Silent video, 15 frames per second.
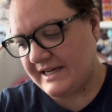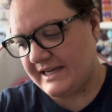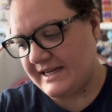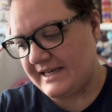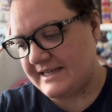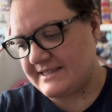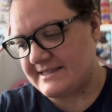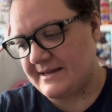
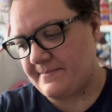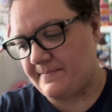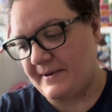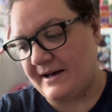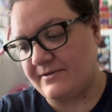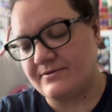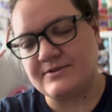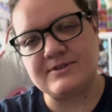It is
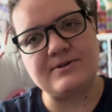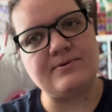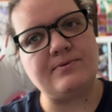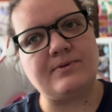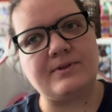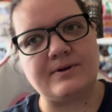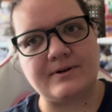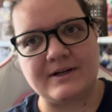about
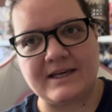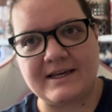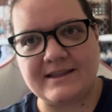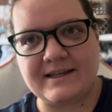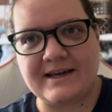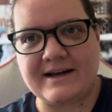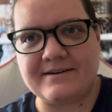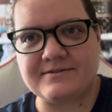2:30 in
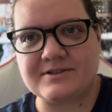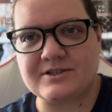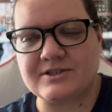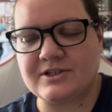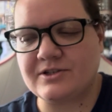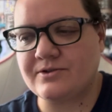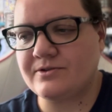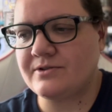the
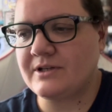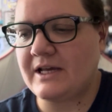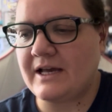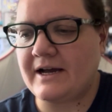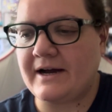afternoon,